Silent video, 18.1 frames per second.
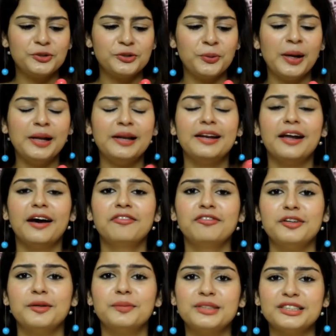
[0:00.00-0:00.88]
too. I
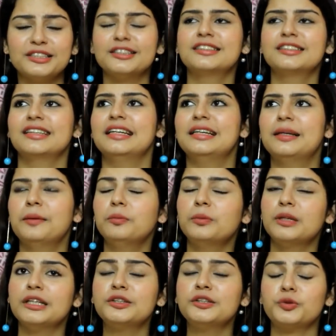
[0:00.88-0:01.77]
love lipsticks and lip
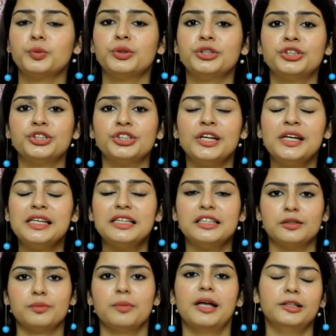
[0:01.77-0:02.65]
tints which
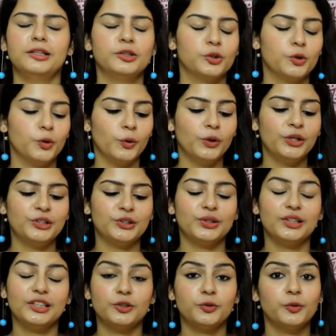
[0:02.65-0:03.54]
smells good, so
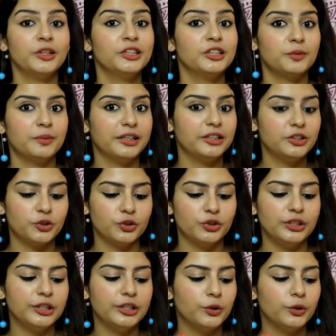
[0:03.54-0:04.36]
this one smells really